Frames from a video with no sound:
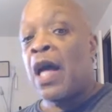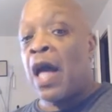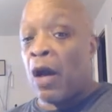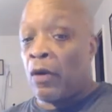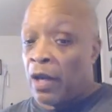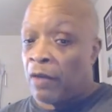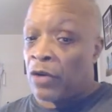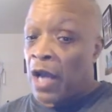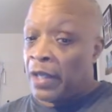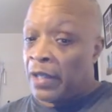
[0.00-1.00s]

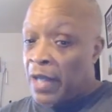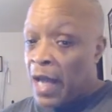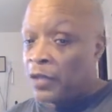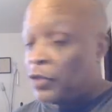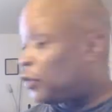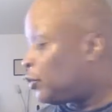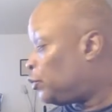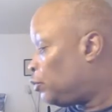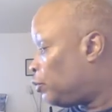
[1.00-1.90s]
However, I did not do